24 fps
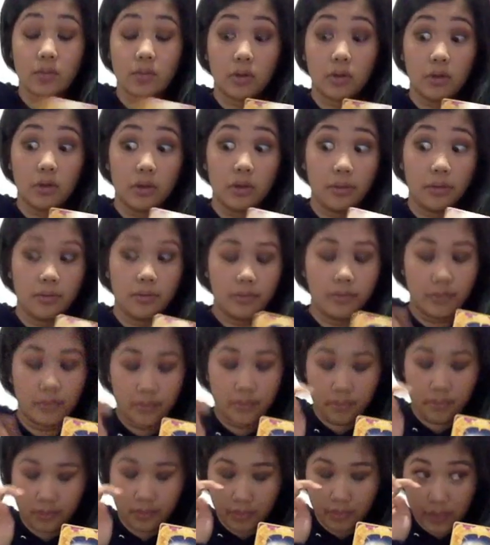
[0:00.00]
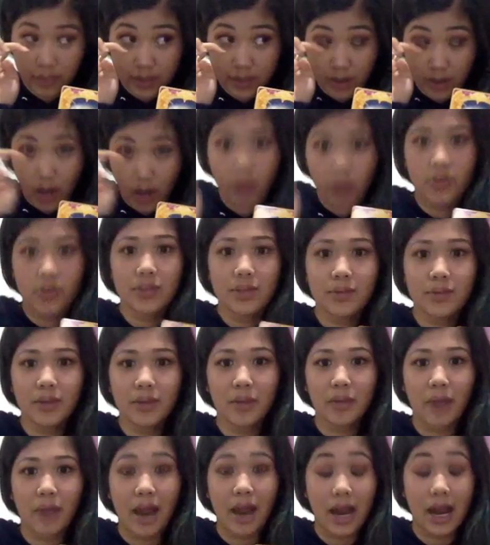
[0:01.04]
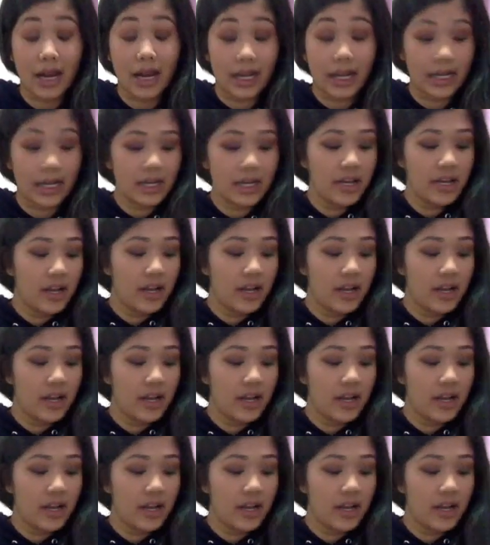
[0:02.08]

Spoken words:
will... Sorry, there's something in my eye.